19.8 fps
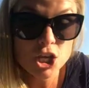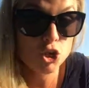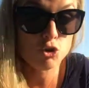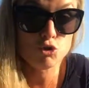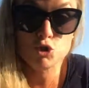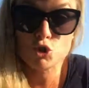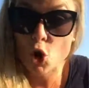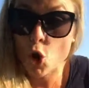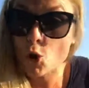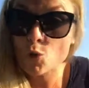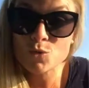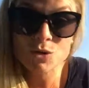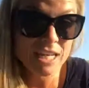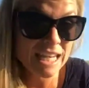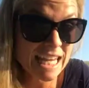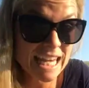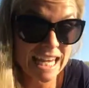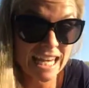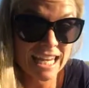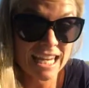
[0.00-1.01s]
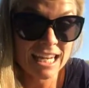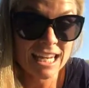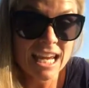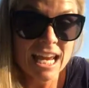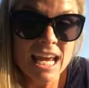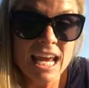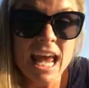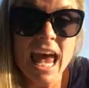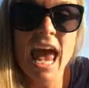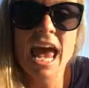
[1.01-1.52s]
you don't need,
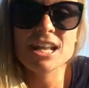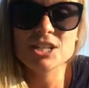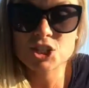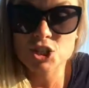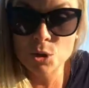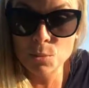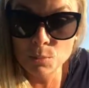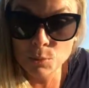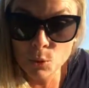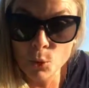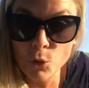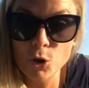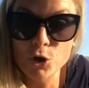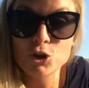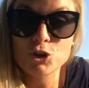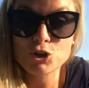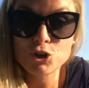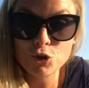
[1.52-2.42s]
and support